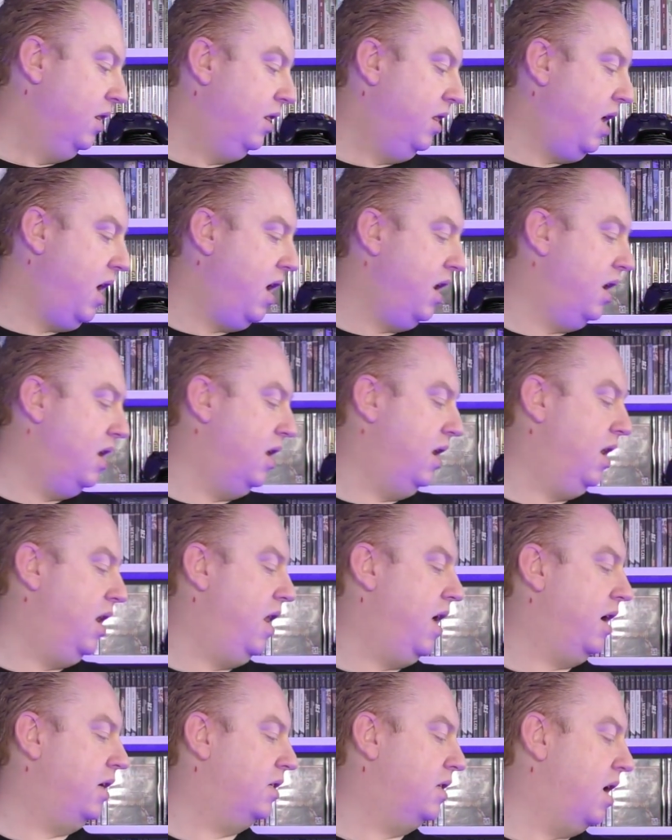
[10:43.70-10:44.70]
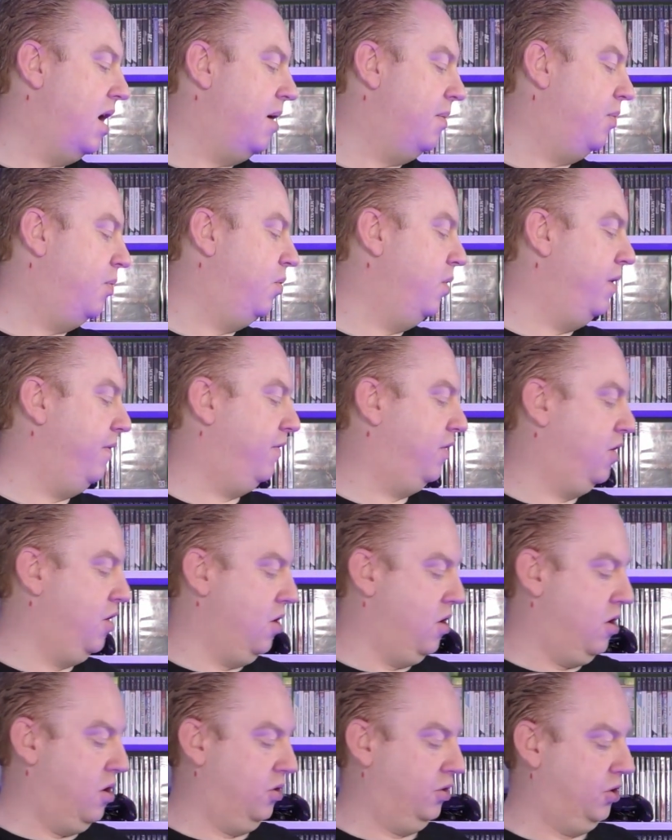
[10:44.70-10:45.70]
Then next up, we've
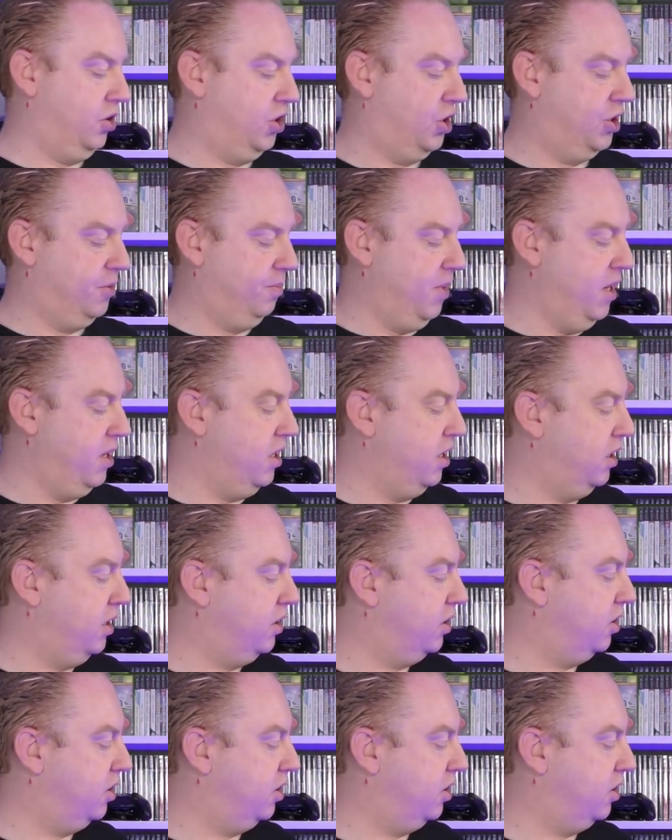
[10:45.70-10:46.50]
got Splinter,